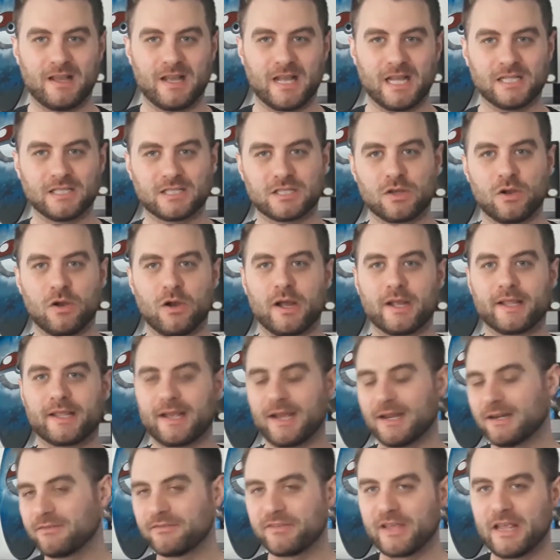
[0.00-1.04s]
And so I
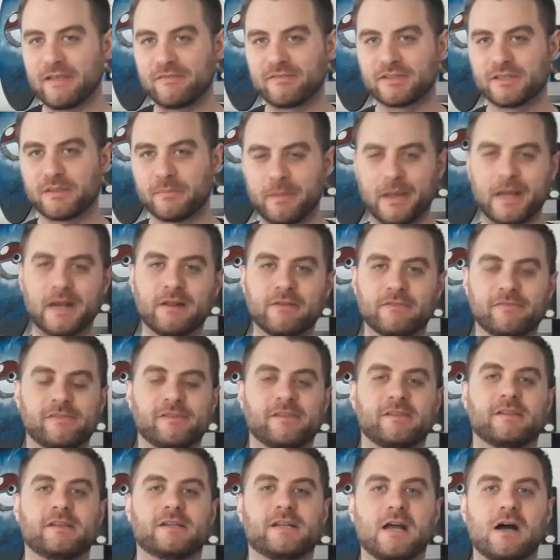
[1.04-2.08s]
kind of gave it the benefit
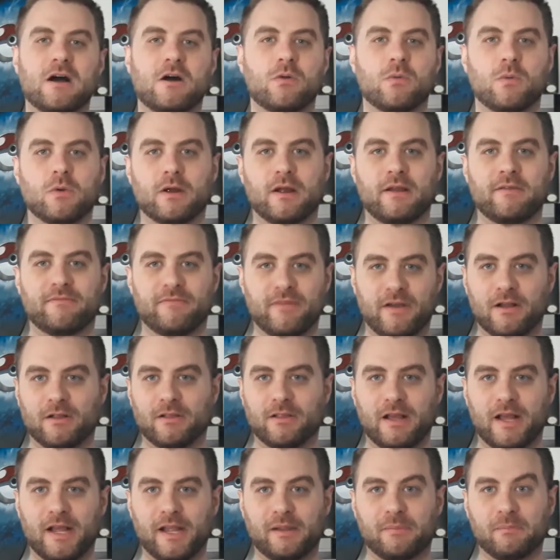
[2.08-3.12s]
of the doubt where I felt
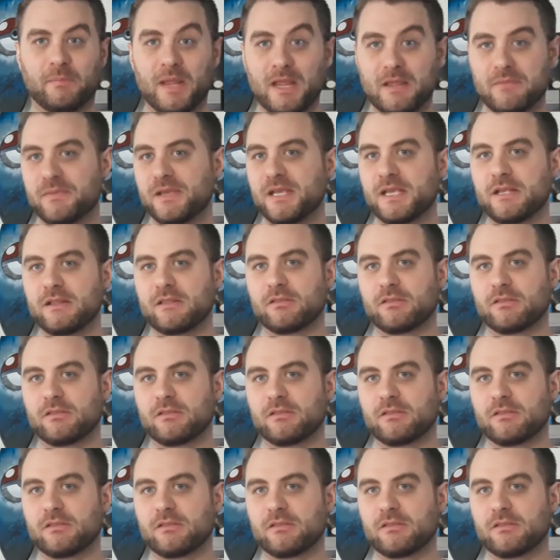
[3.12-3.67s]
like maybe